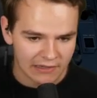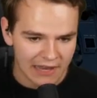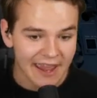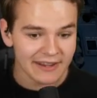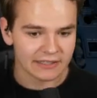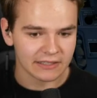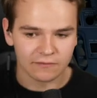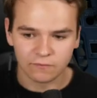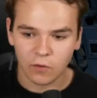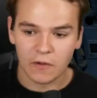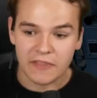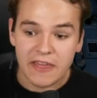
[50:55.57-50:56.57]
our landing,
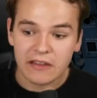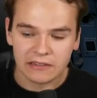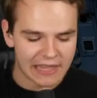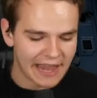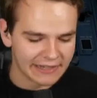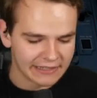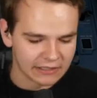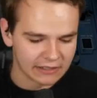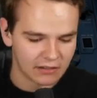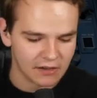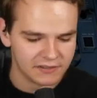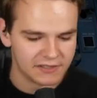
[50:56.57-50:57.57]
for the landing
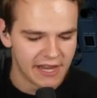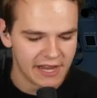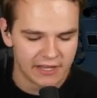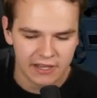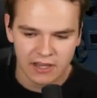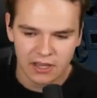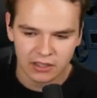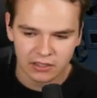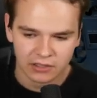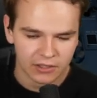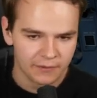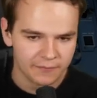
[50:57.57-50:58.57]
of today.
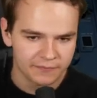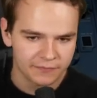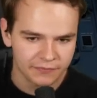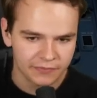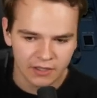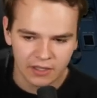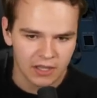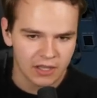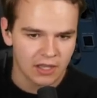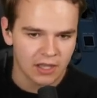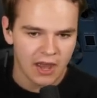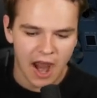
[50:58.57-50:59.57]
You know.
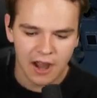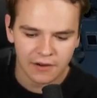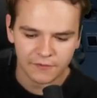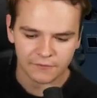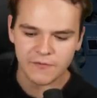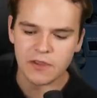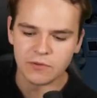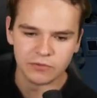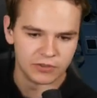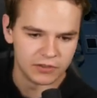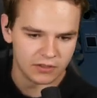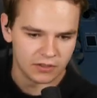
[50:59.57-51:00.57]
I
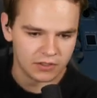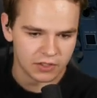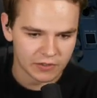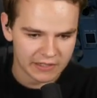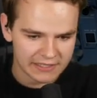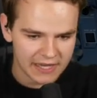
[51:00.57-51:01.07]
refuse to